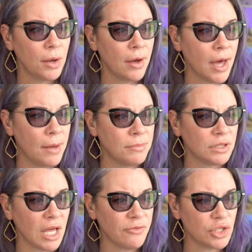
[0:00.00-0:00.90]
Um,
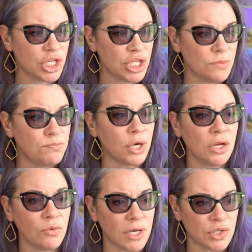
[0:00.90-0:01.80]
Life with Gigi,
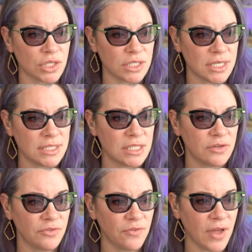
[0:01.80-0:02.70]
burning question. Does the
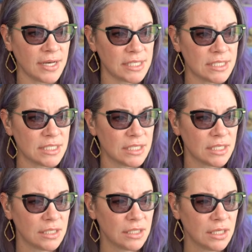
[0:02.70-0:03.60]
defendant
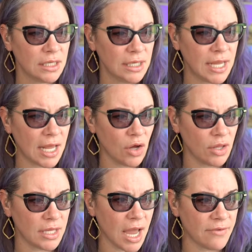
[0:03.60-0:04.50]
get all
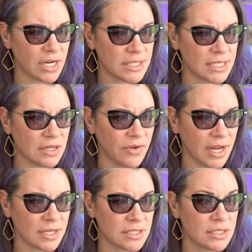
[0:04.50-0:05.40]
the evidence in
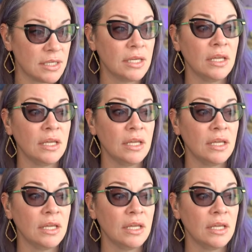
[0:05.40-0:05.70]
advance?